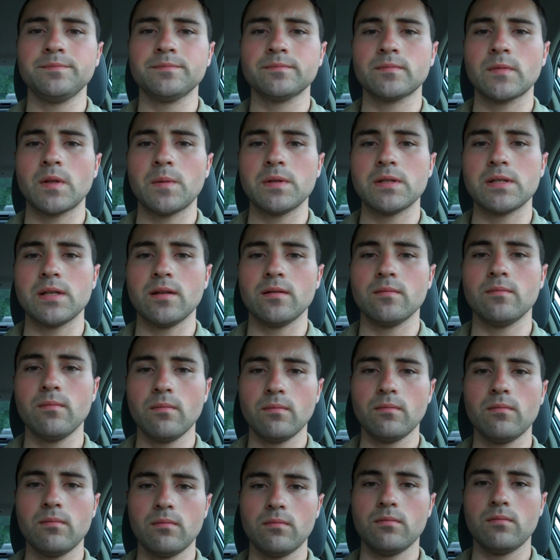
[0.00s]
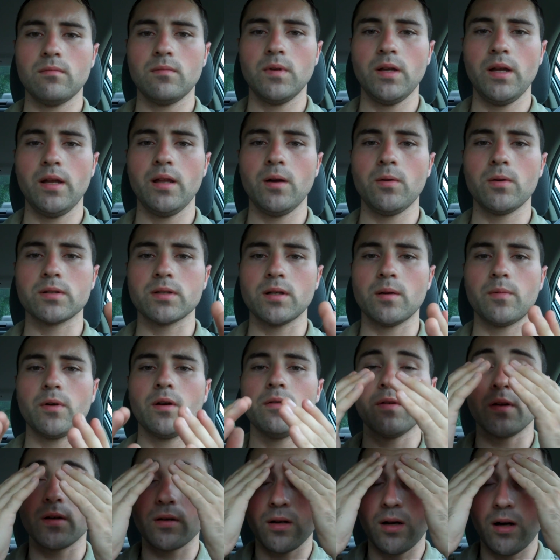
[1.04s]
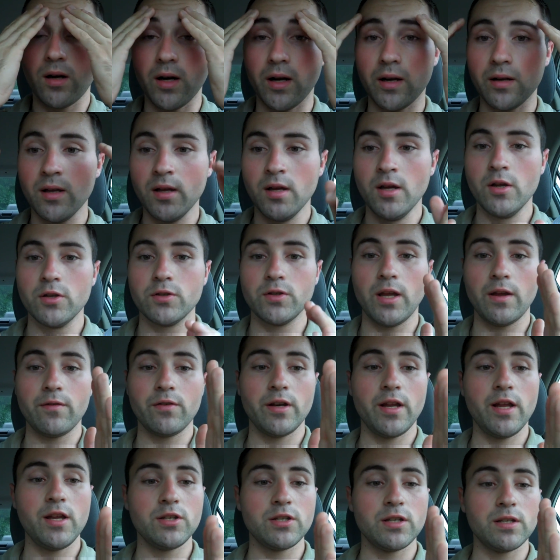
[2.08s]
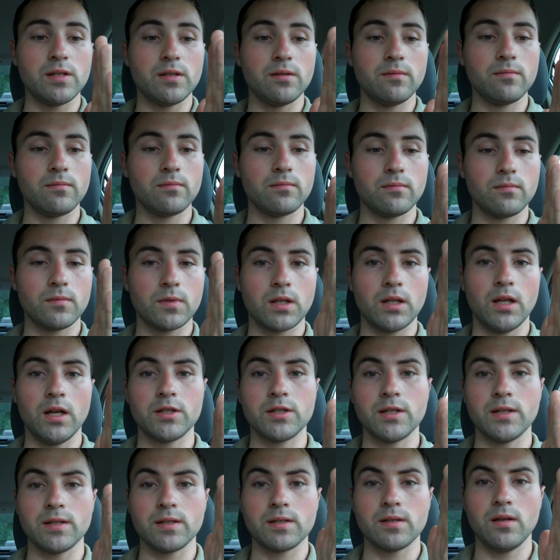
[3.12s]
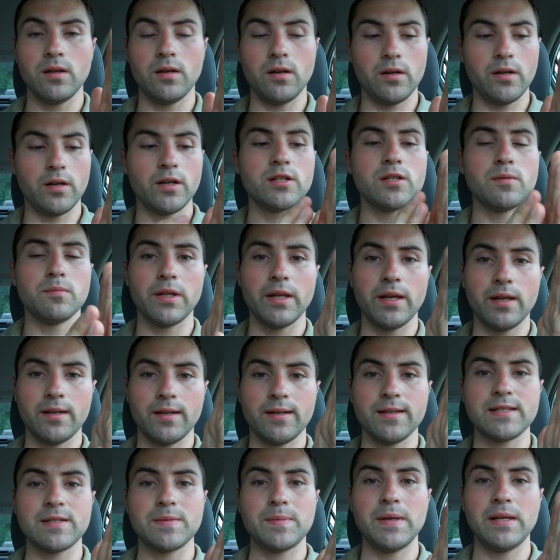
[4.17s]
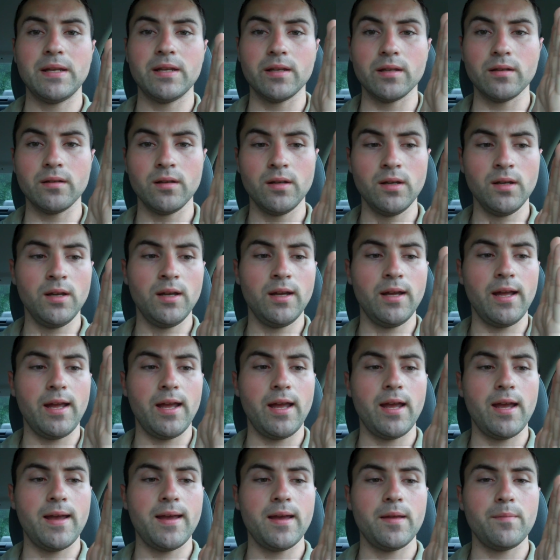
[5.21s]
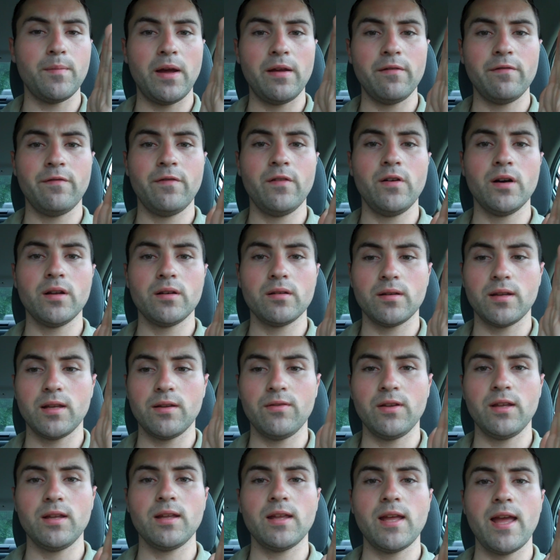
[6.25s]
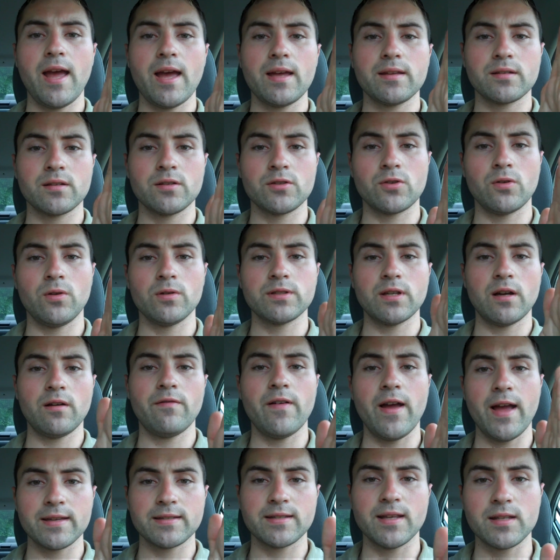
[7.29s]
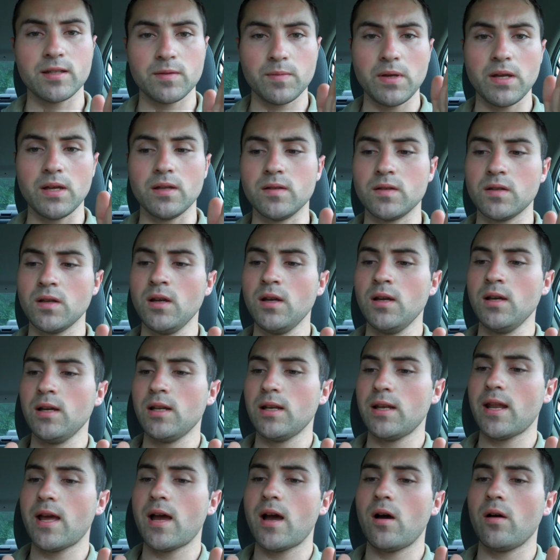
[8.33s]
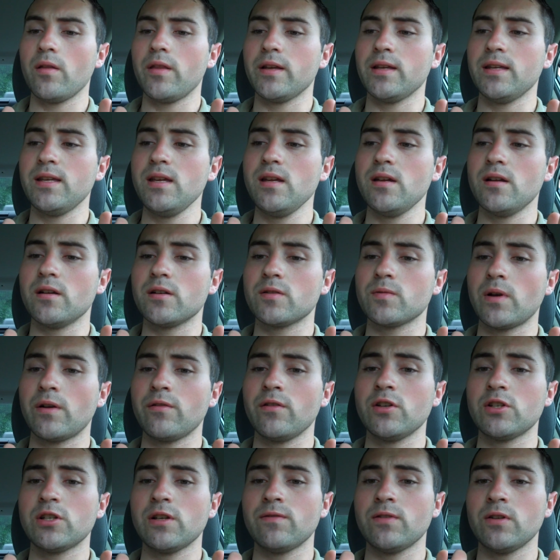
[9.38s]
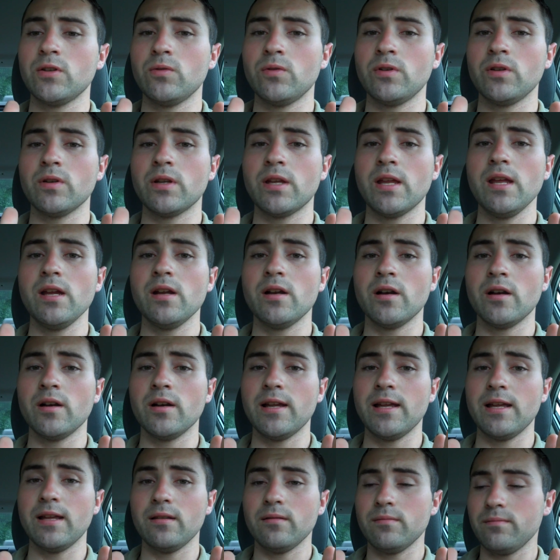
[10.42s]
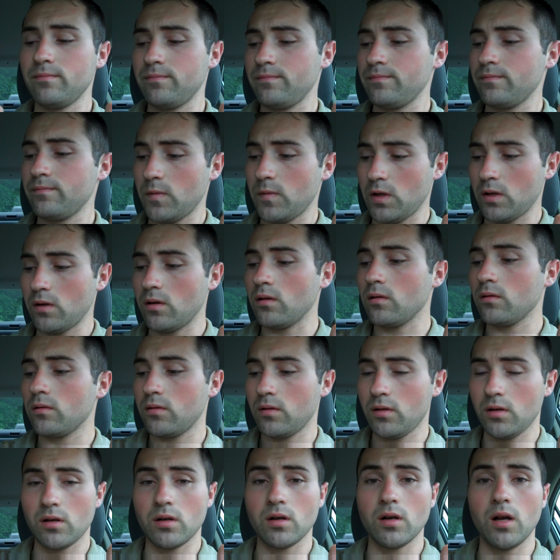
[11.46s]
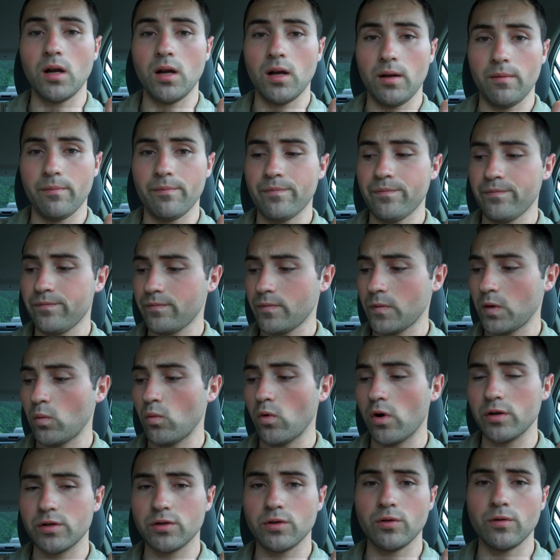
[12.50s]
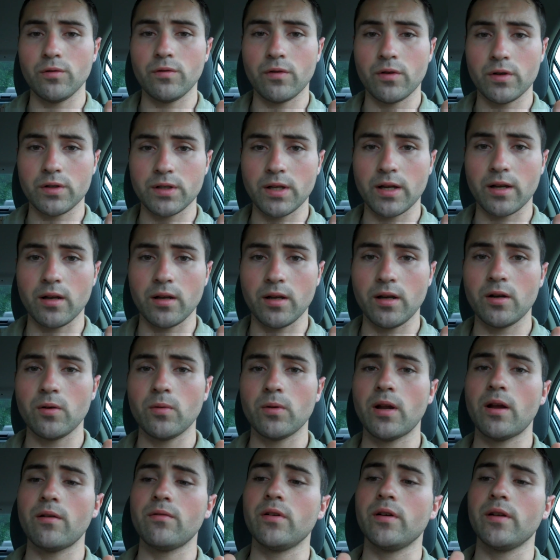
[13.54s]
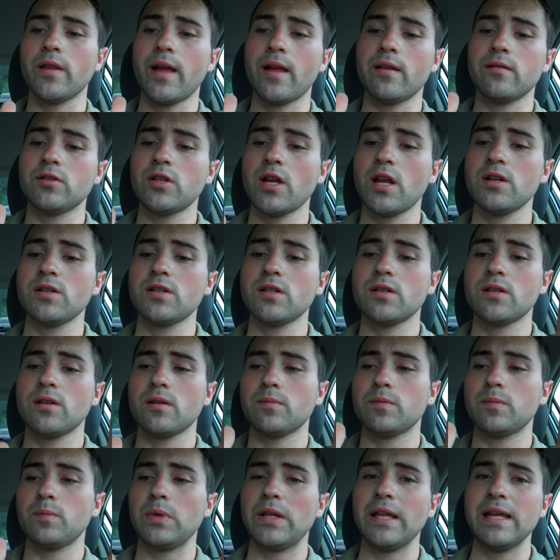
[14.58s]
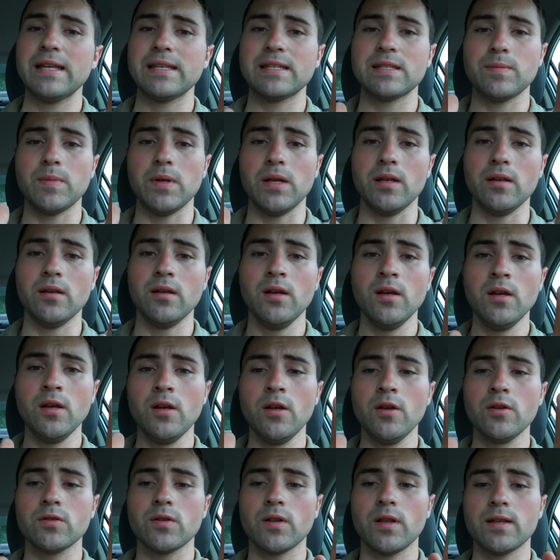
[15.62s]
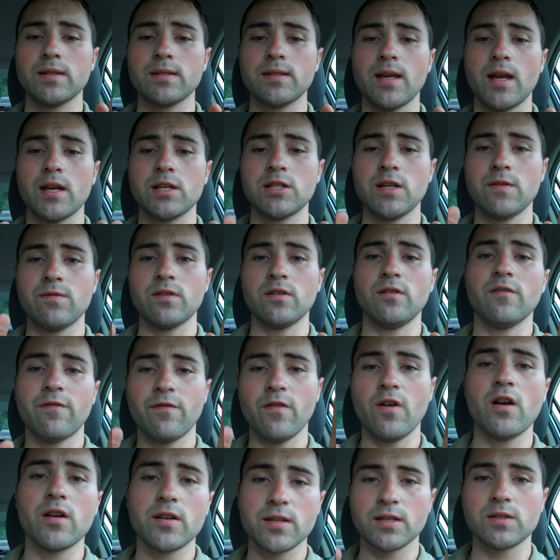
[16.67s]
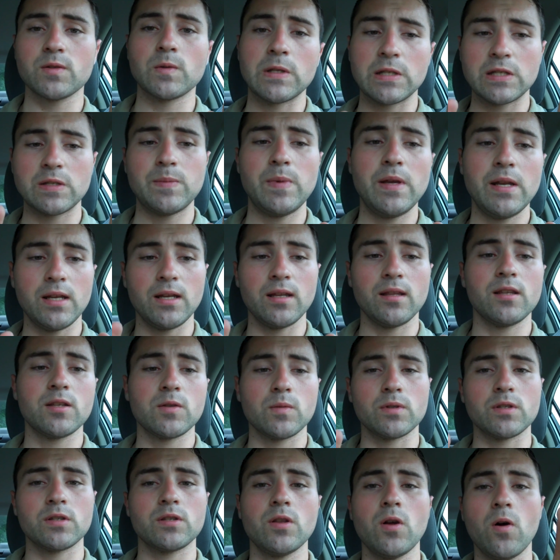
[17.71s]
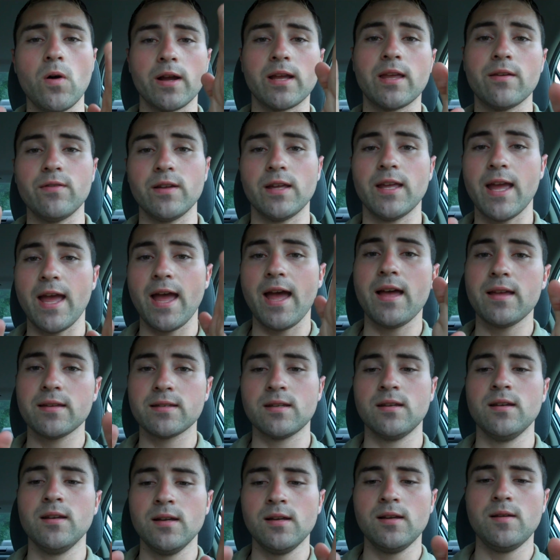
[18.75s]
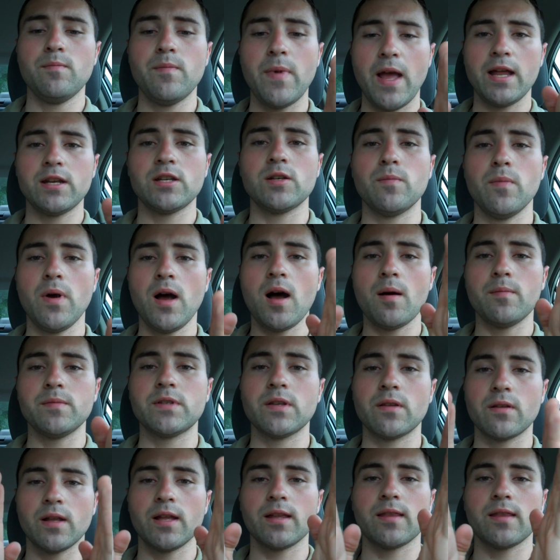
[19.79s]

let me see. Hey, that works out perfect. Alright, so you have your engine clutch, and or your engine plate, and it's spinning, and my foot, giving it gas, controls how fast that spins. Now, the gears, whenever you shift it into a new gear, it, you know, your 1, 2, first, second gear, whatever, that changes the plate speed. So let's say I shift it into first, this one's spinning, this one's slow, I give it gas, match them up until